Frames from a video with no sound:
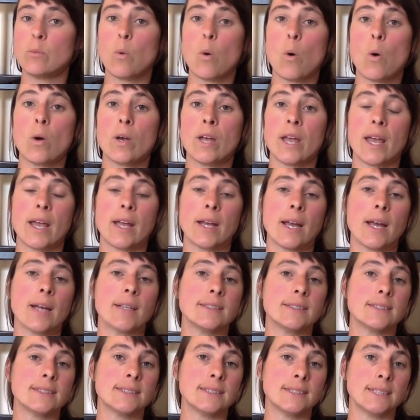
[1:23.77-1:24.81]
walking and
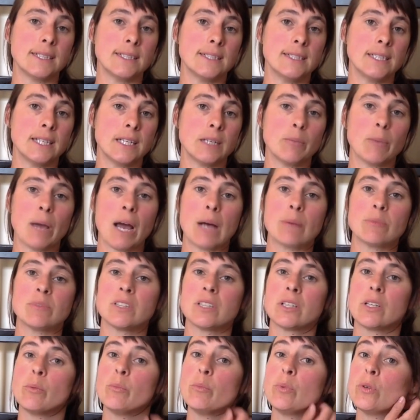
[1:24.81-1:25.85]
sitting, perhaps
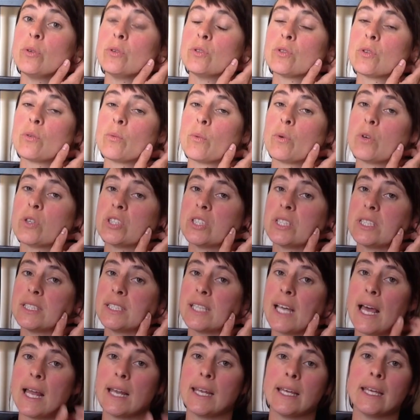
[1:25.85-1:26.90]
at a computer or watching
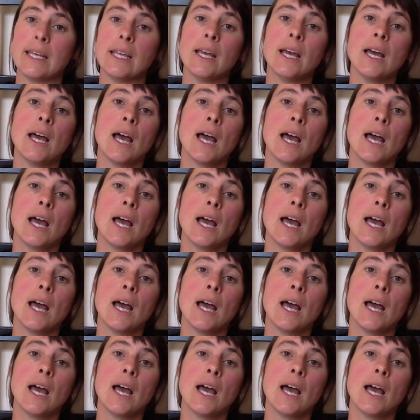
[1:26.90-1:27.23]
telly.